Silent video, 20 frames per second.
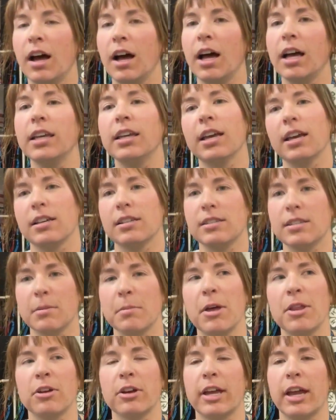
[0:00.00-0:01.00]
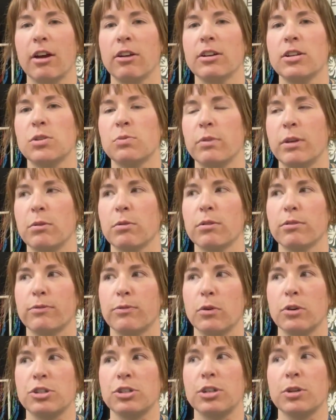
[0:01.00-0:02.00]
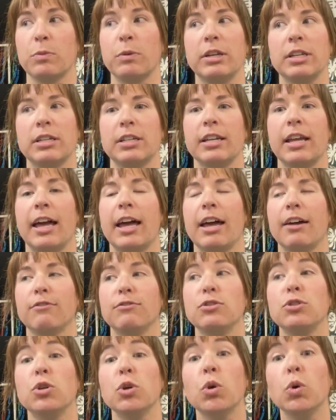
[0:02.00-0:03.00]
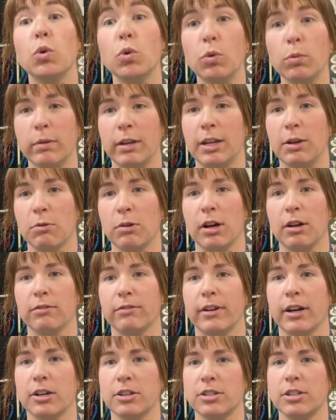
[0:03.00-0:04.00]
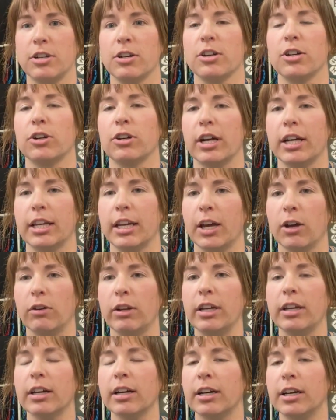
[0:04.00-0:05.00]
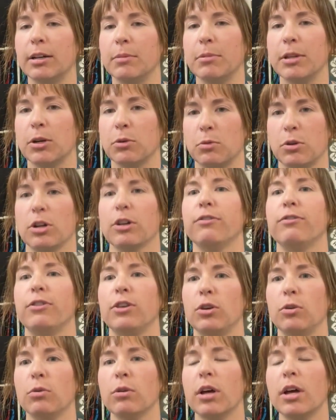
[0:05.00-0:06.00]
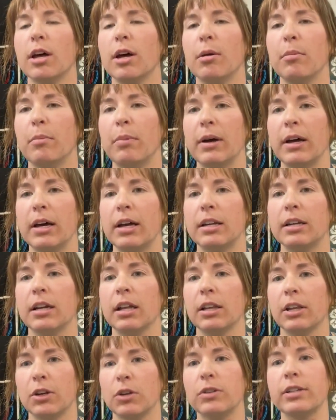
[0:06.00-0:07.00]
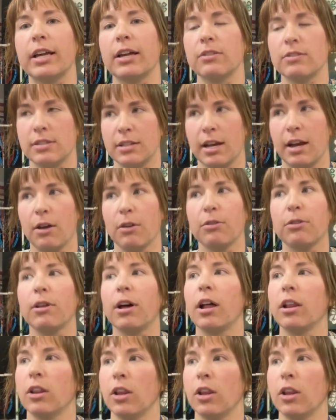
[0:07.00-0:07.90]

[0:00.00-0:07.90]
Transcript: Uh, yes, yeah, some other counties. We were fortunate we didn't have too many wildfires here in Gregg County. Um, there were a few, but a little down south, a